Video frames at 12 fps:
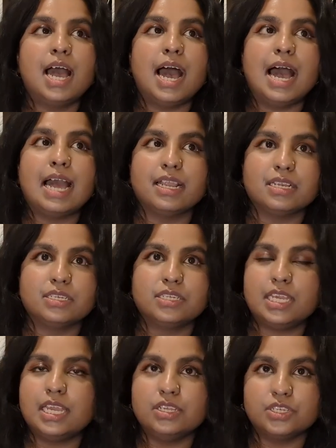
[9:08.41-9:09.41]
And
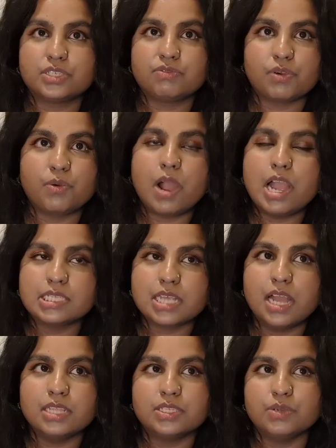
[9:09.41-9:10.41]
he just requires
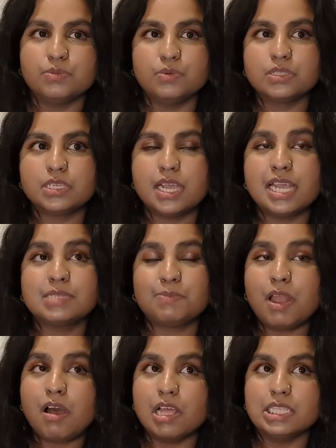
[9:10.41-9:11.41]
her to water his
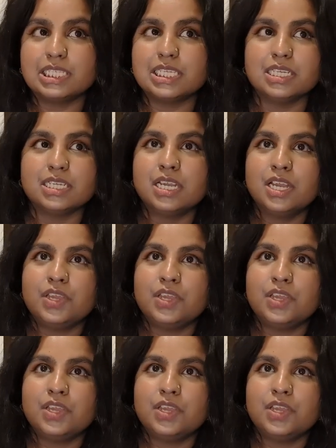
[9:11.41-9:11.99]
plants, and